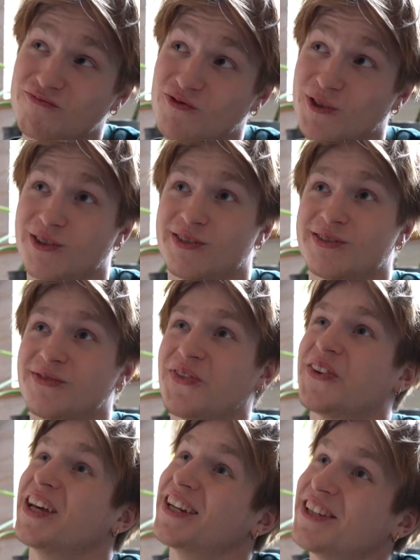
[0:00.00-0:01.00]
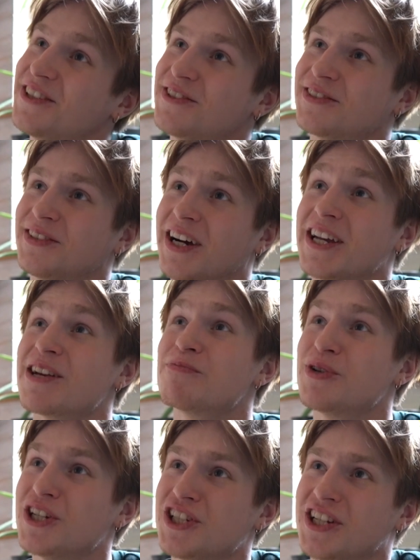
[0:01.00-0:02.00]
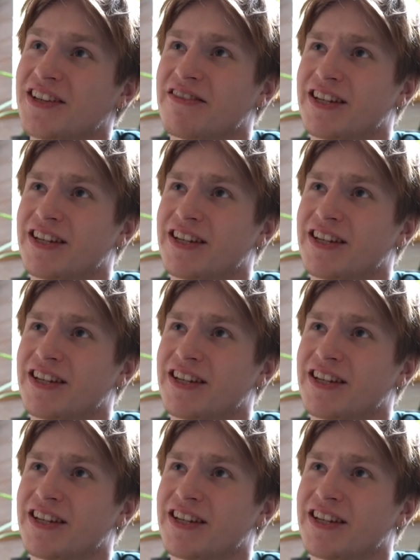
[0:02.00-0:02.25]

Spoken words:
Oh, thank you, I appreciate